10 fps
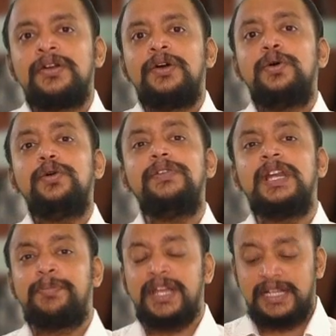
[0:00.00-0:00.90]
Who
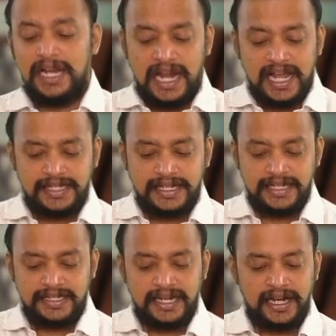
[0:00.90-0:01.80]
will be the
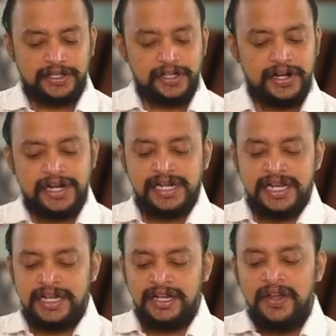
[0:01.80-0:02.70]
licensing
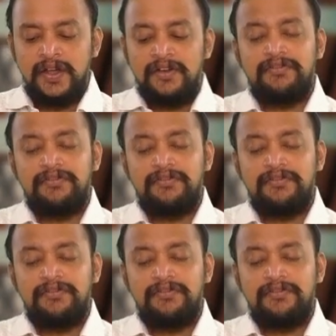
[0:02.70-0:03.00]
authority?